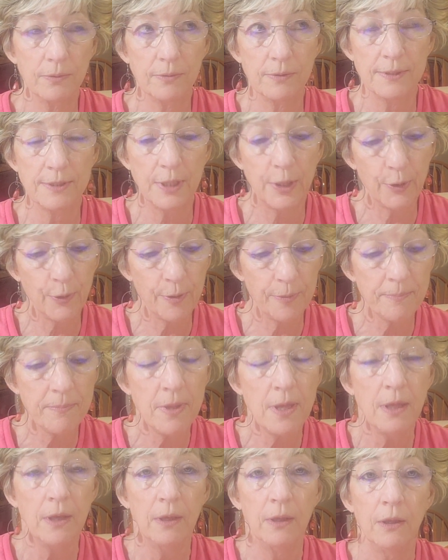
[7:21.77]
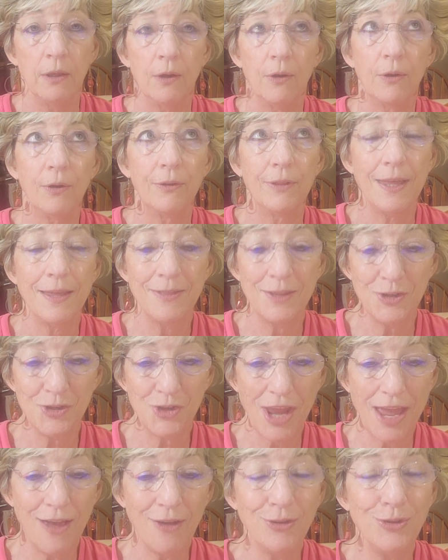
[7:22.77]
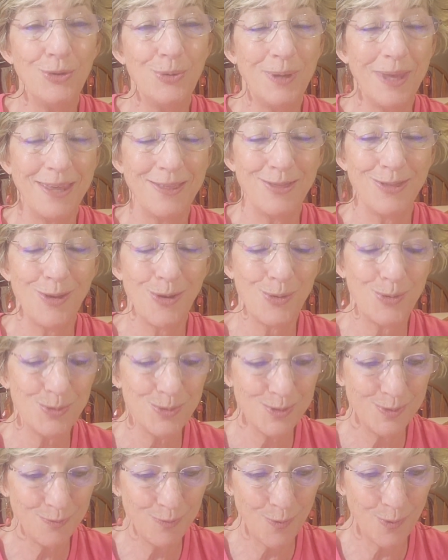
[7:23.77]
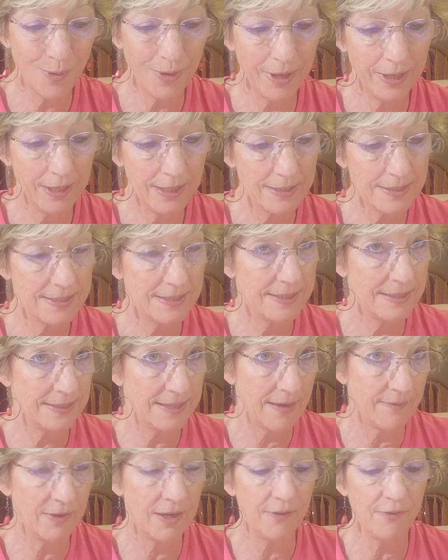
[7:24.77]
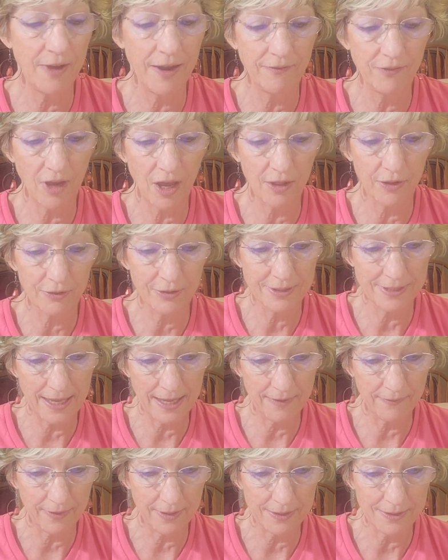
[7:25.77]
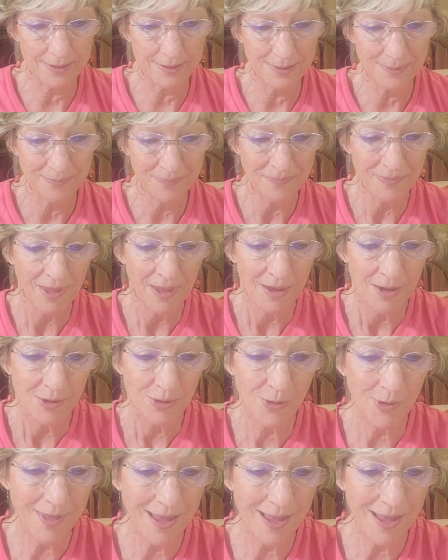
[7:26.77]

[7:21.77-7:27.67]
serum, and the gel. You get those for, and it's $75 savings. So